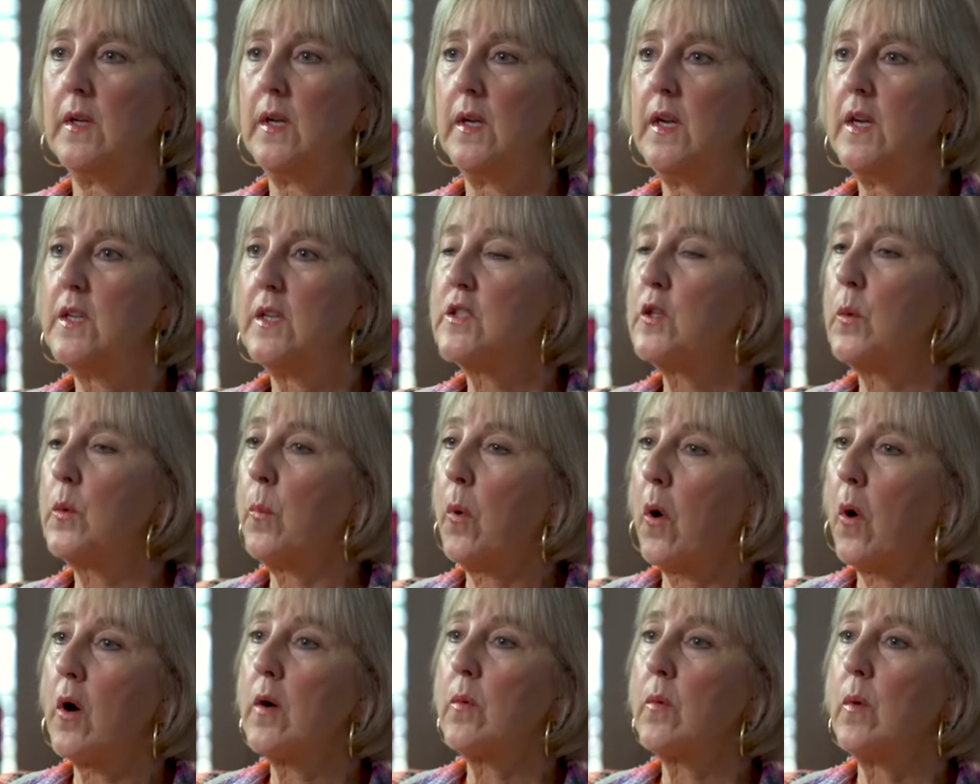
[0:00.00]
Hmm. So
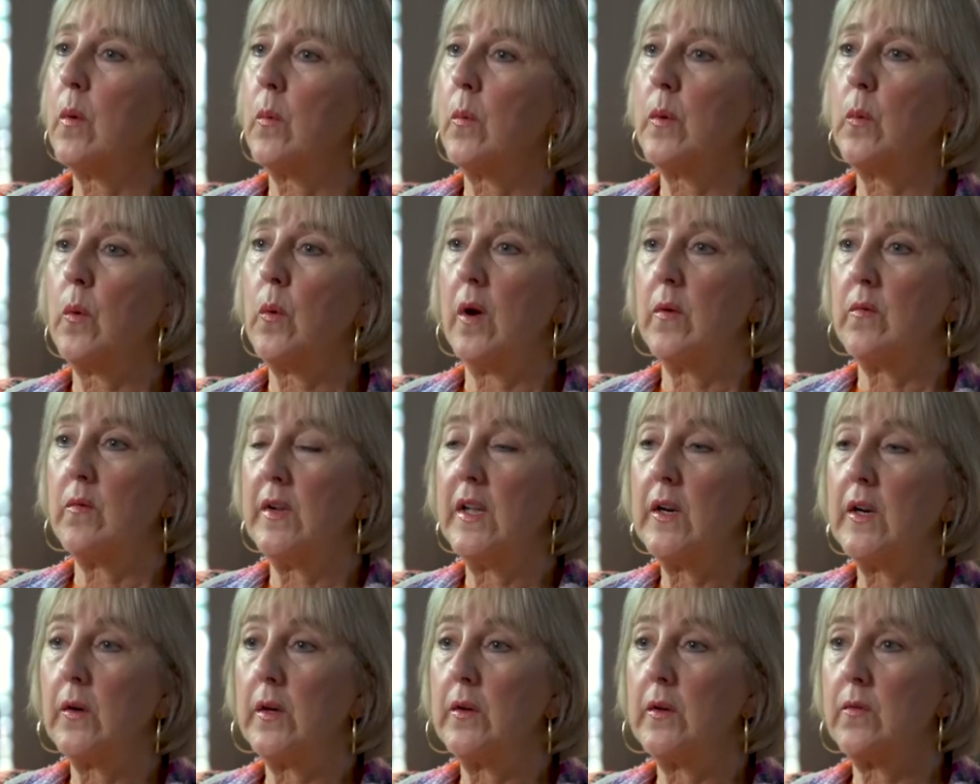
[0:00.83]
part of what we want
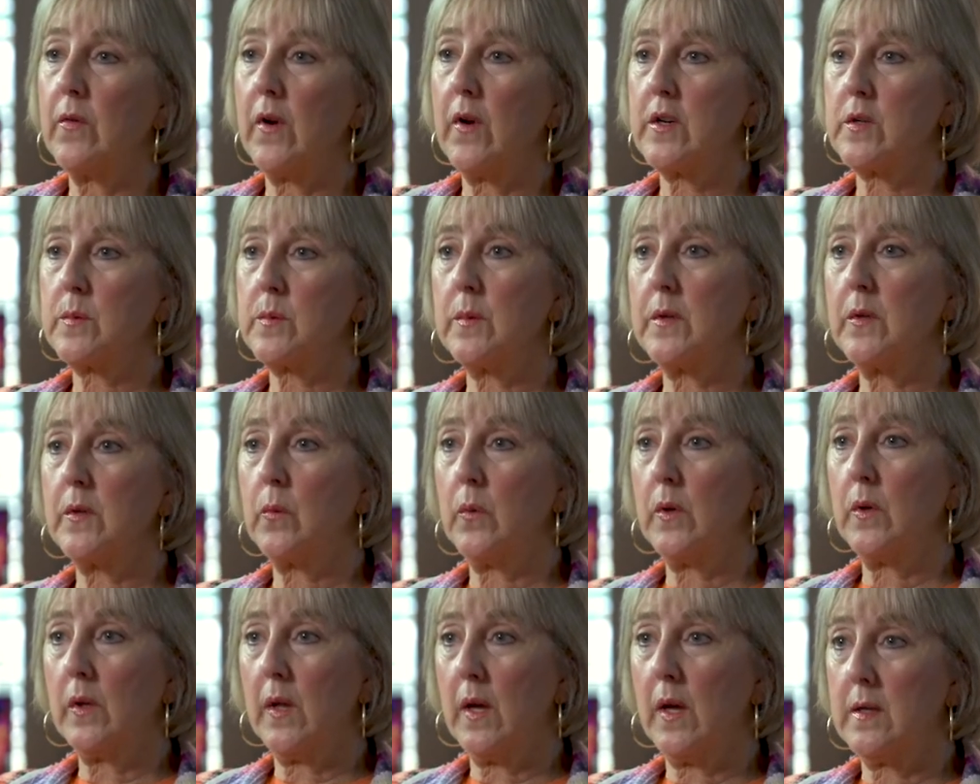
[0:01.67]
entering freshmen to
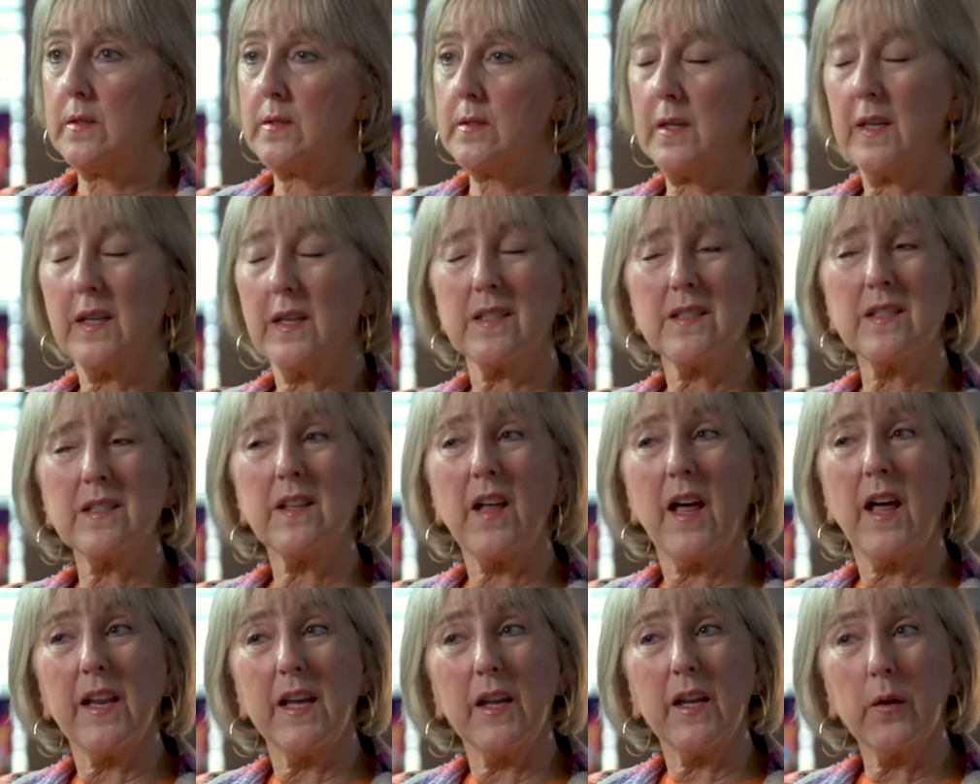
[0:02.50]
realize, because a
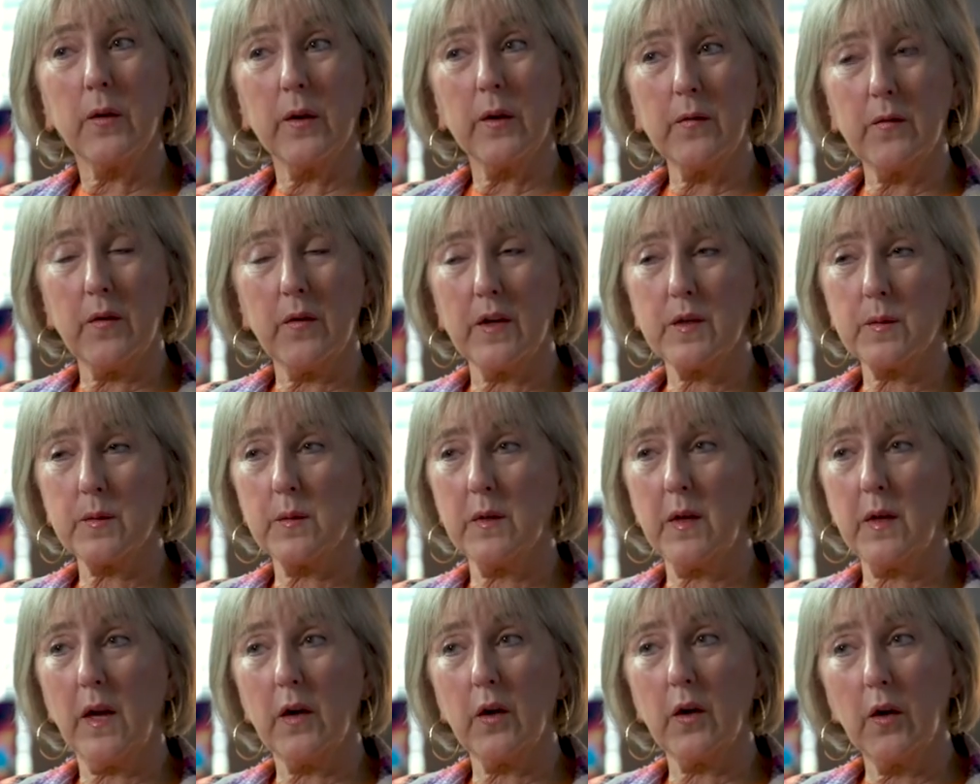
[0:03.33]
lot of entering
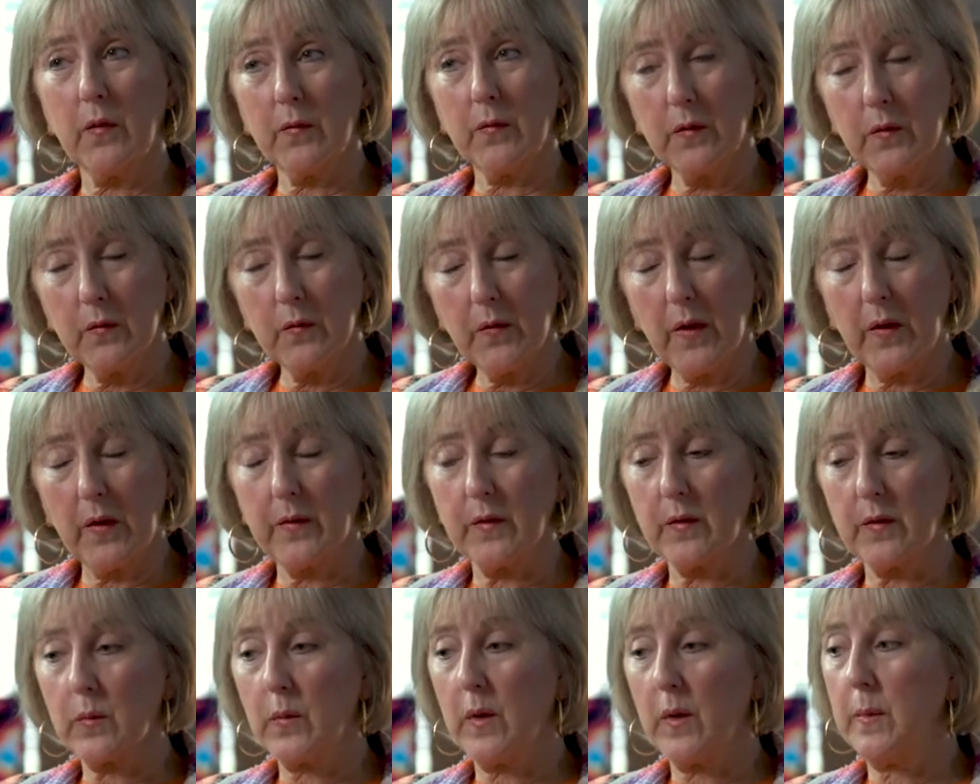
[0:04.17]
freshmen, I don't know if you felt
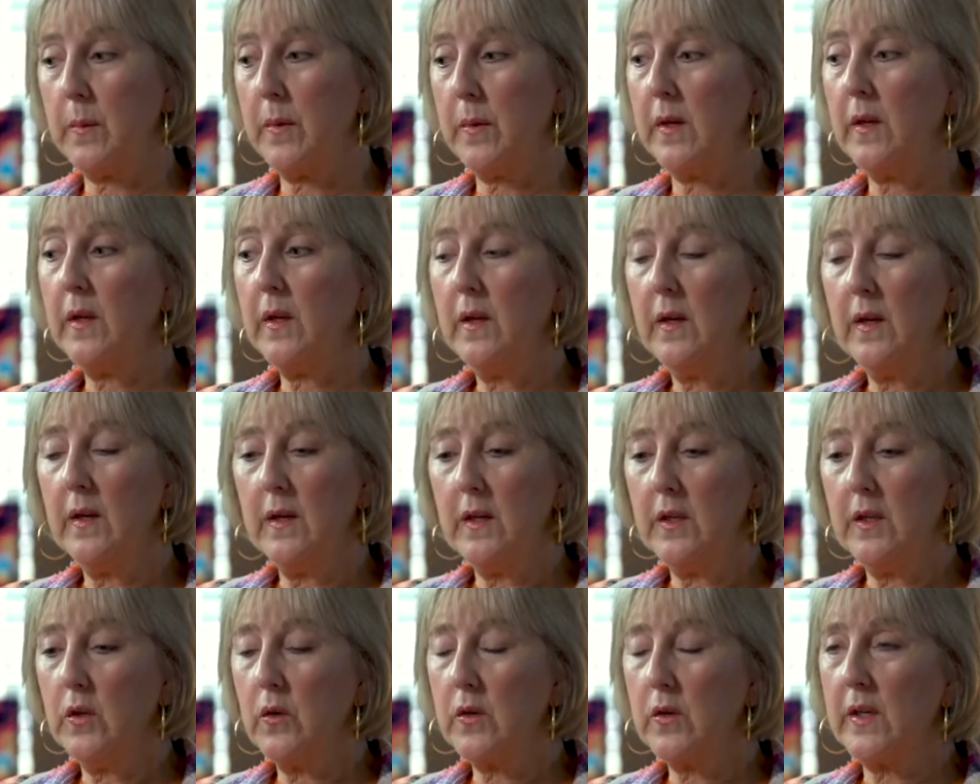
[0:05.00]
this way, but
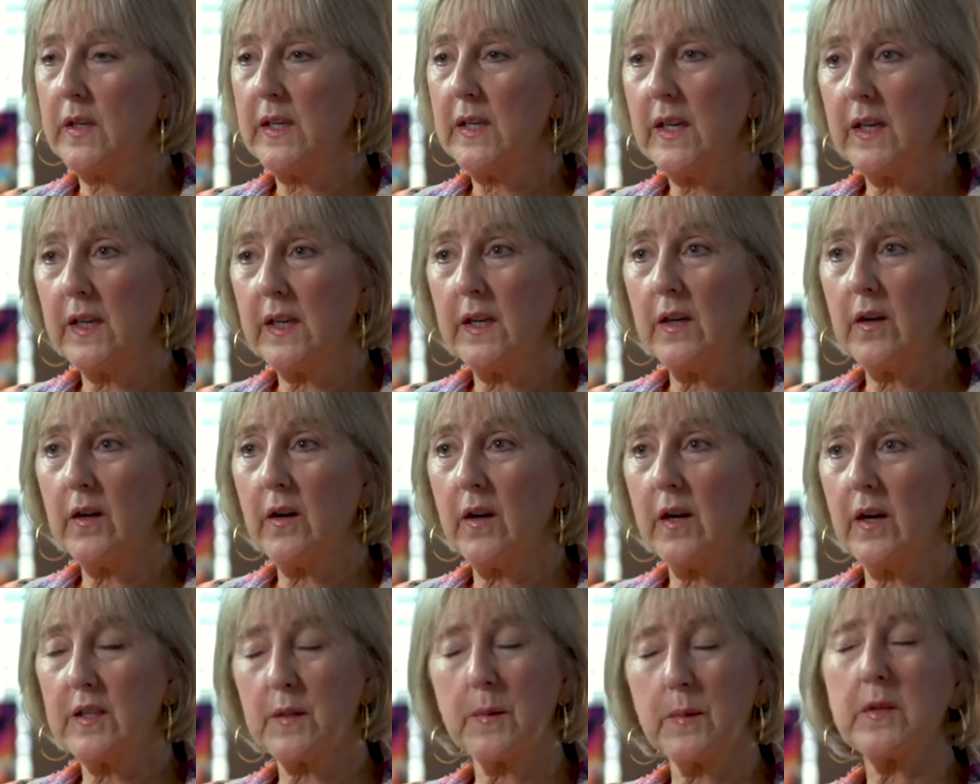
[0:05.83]
you can get here,
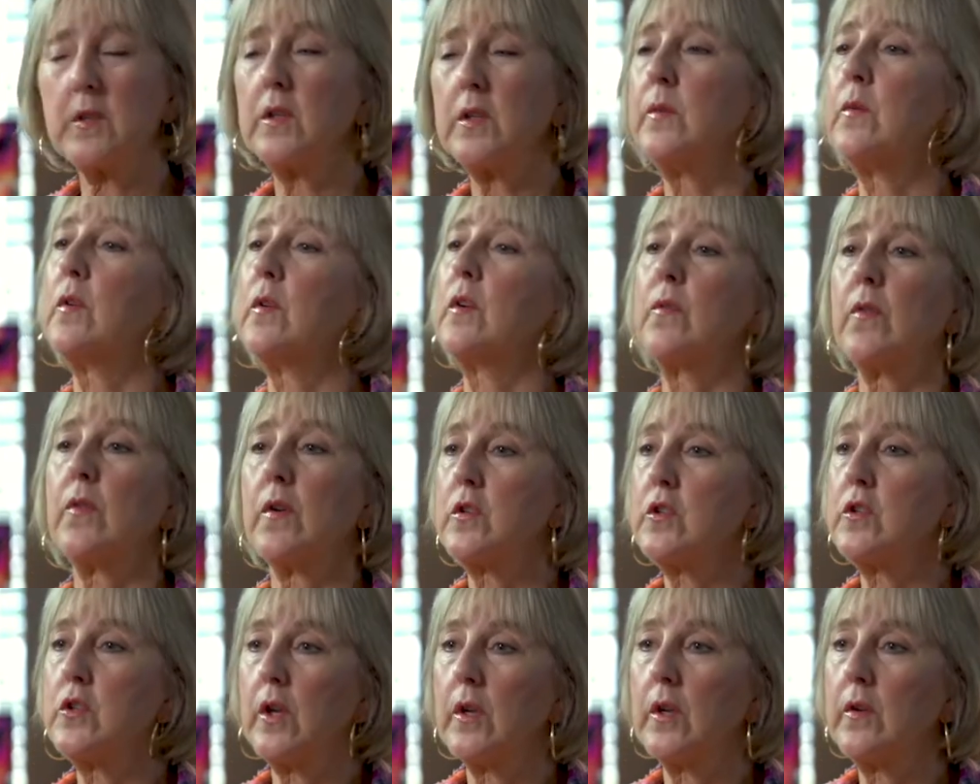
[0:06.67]
especially if you're a
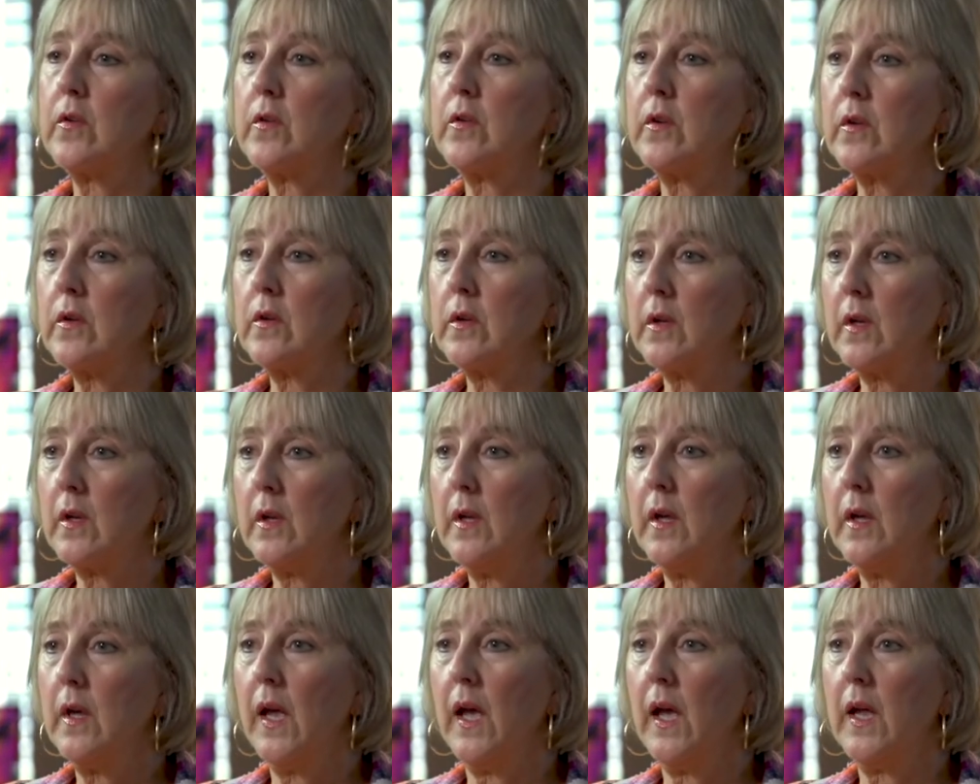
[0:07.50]
first gen student,
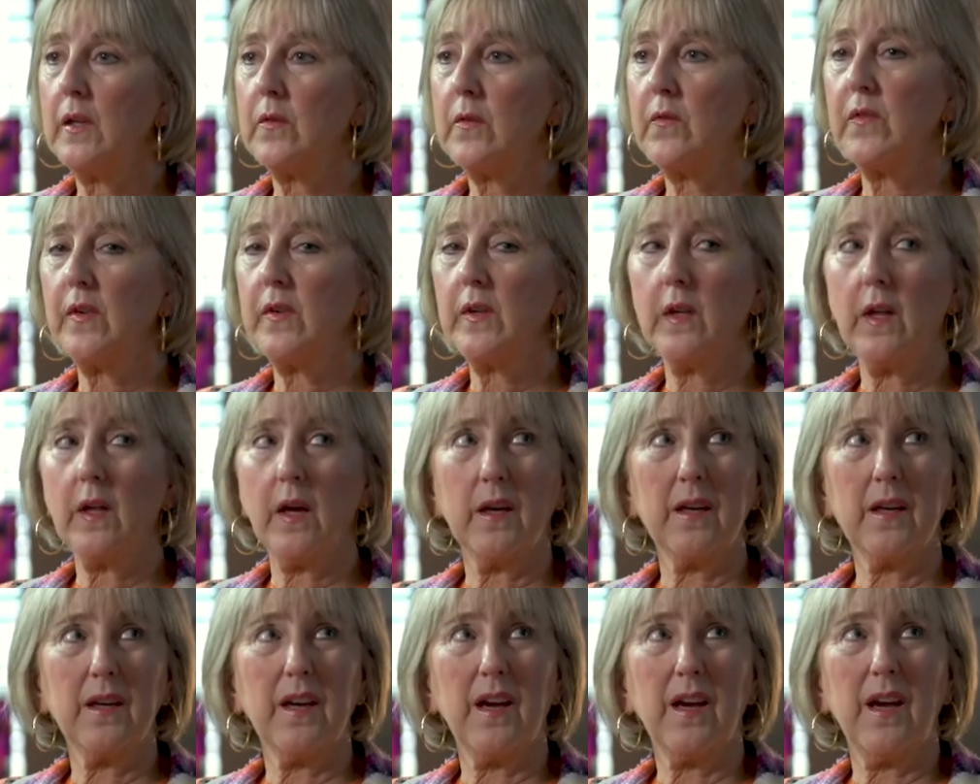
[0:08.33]
and feel
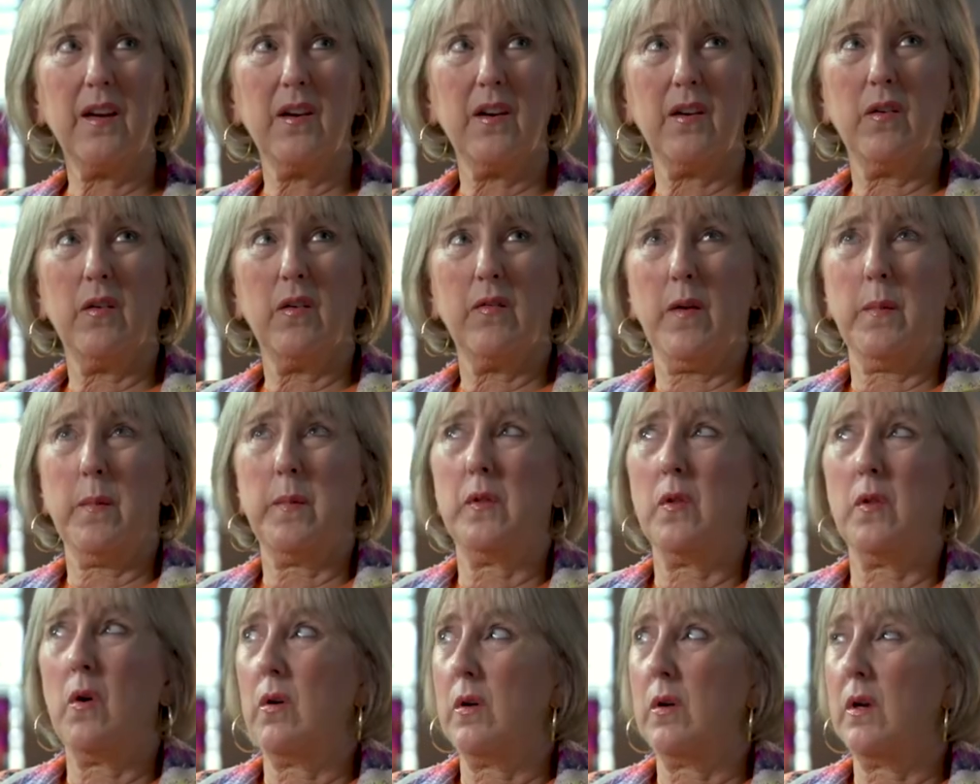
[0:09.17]
like I don't know if I
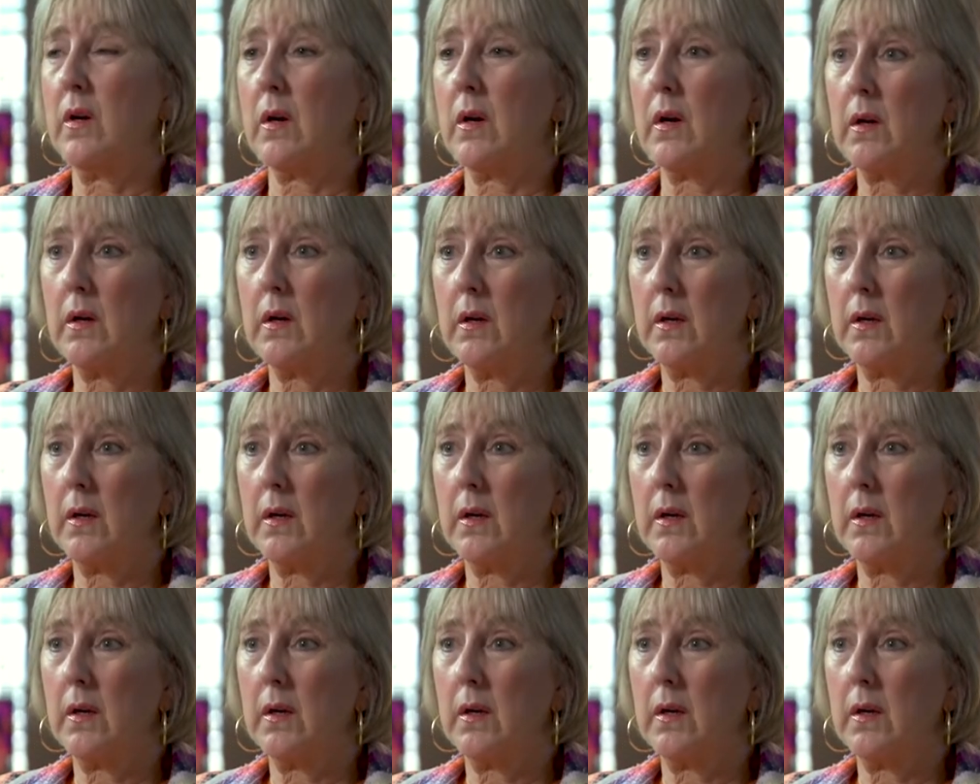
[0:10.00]
belong here.